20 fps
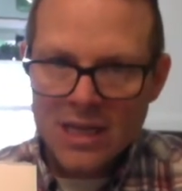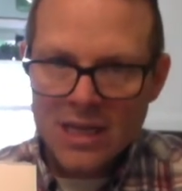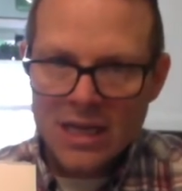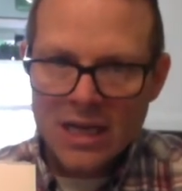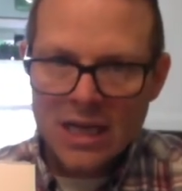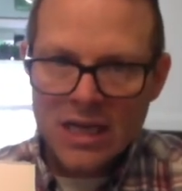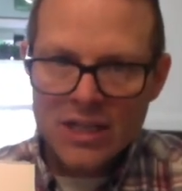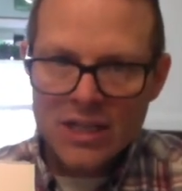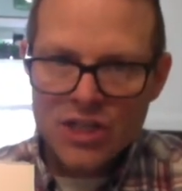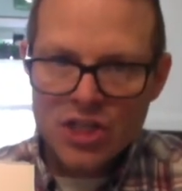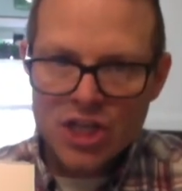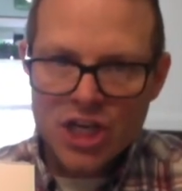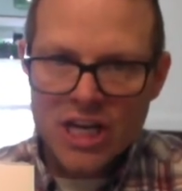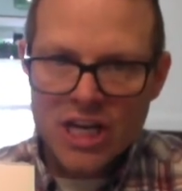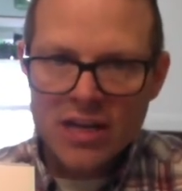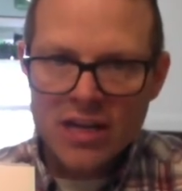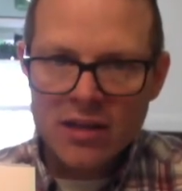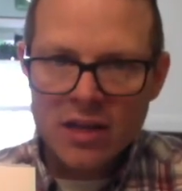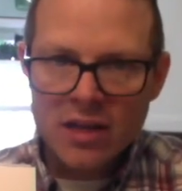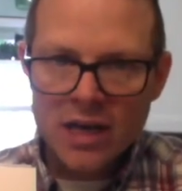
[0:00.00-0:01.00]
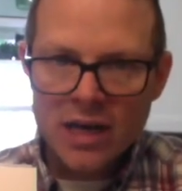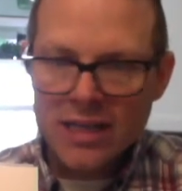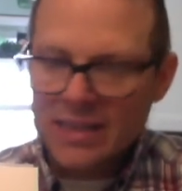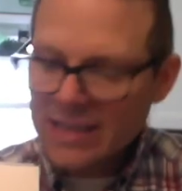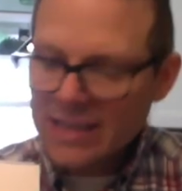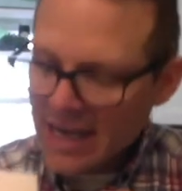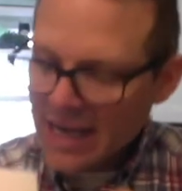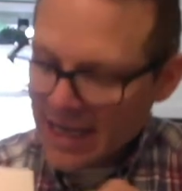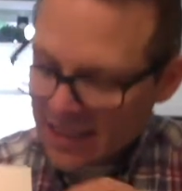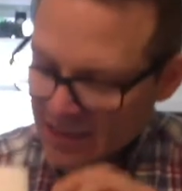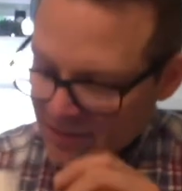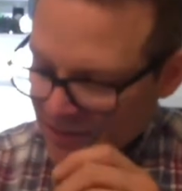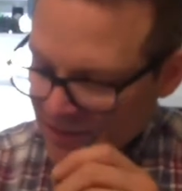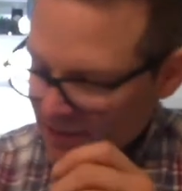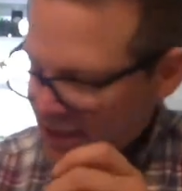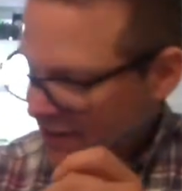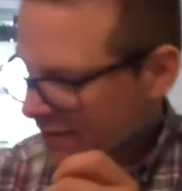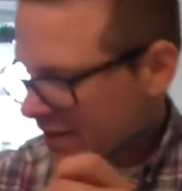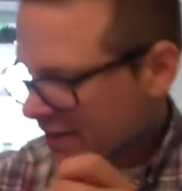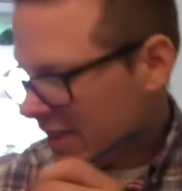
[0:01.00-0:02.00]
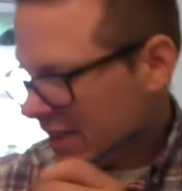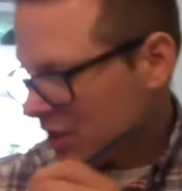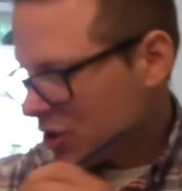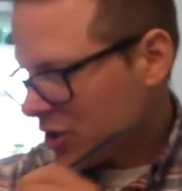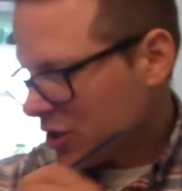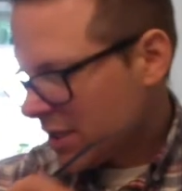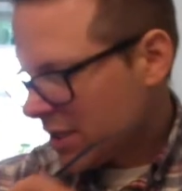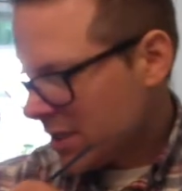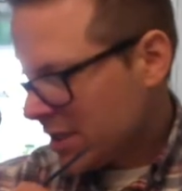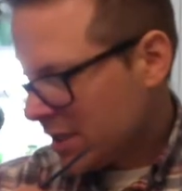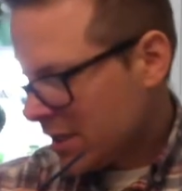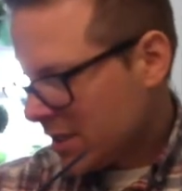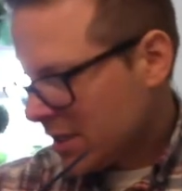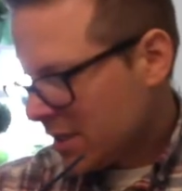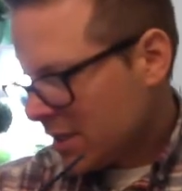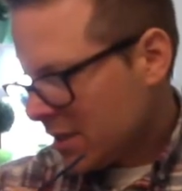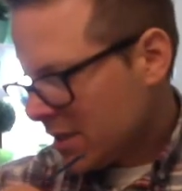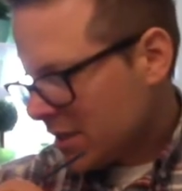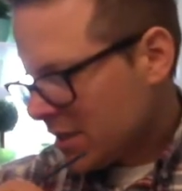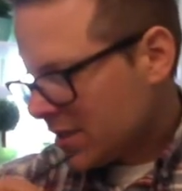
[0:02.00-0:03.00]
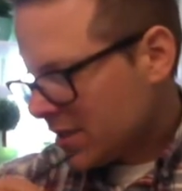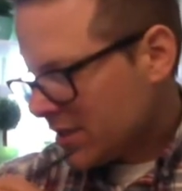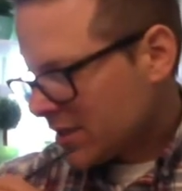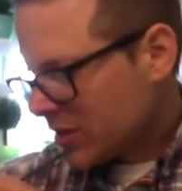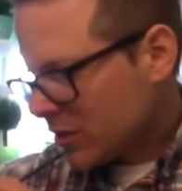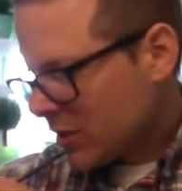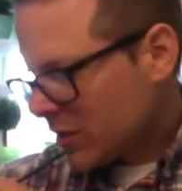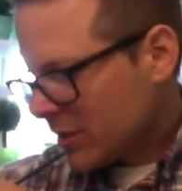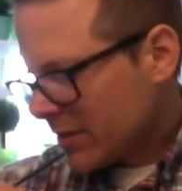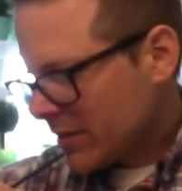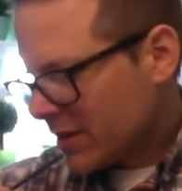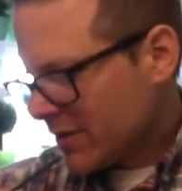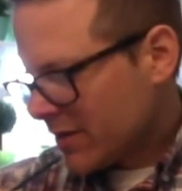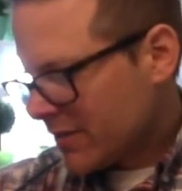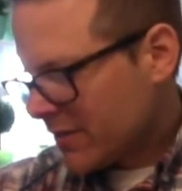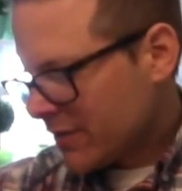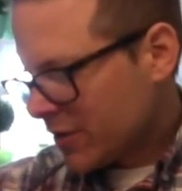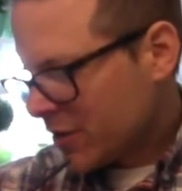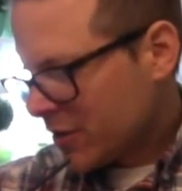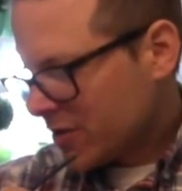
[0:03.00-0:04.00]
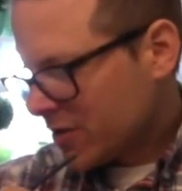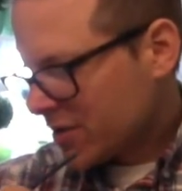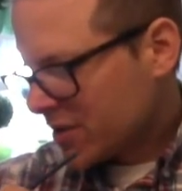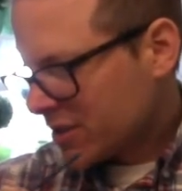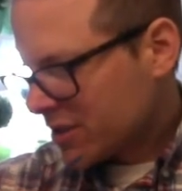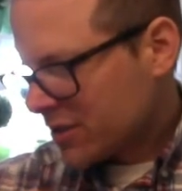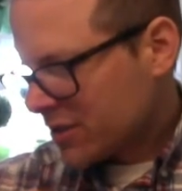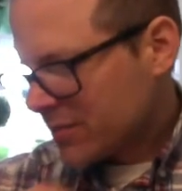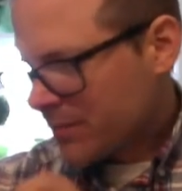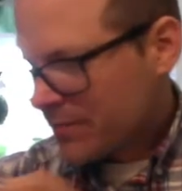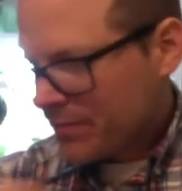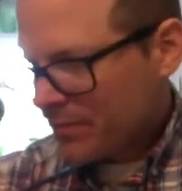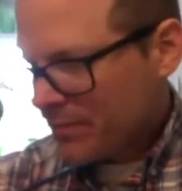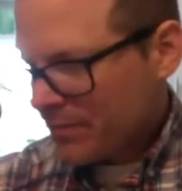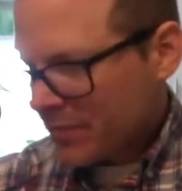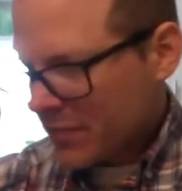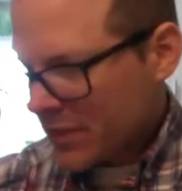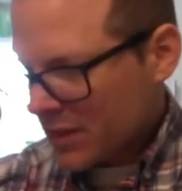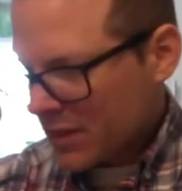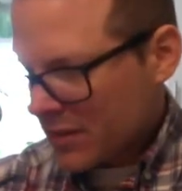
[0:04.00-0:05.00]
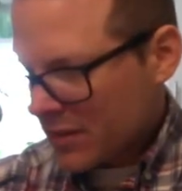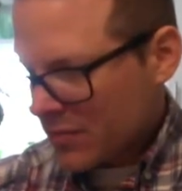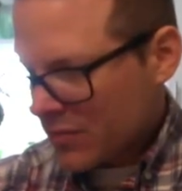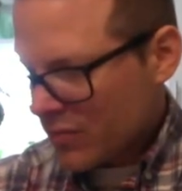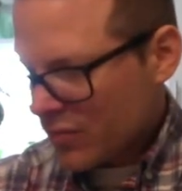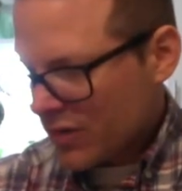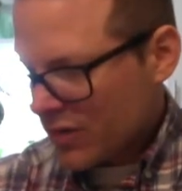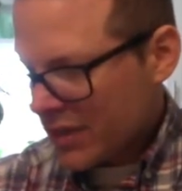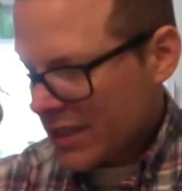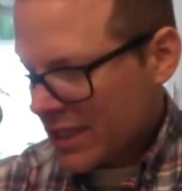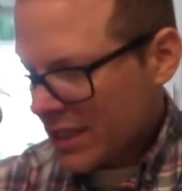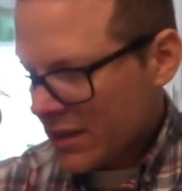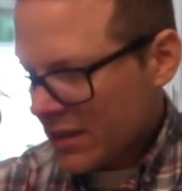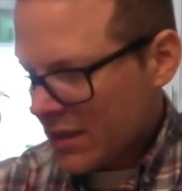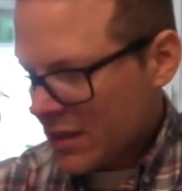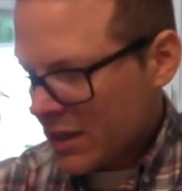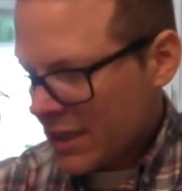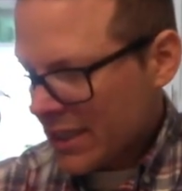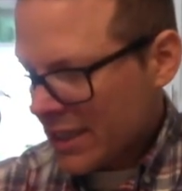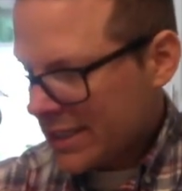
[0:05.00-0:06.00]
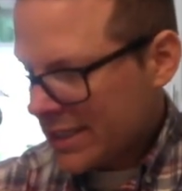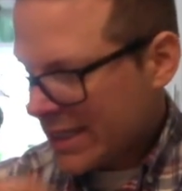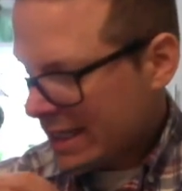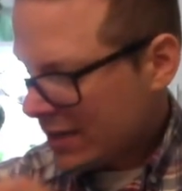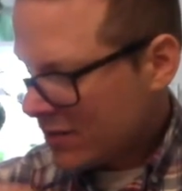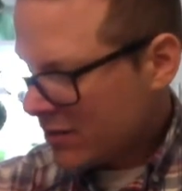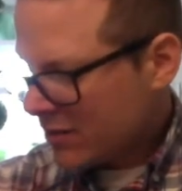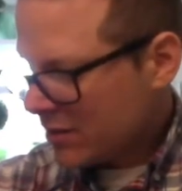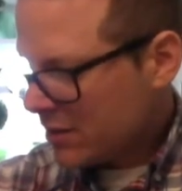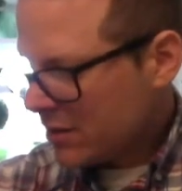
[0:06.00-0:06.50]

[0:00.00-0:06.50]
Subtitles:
a cheek line to add some definition. So I'm going to first bring that line down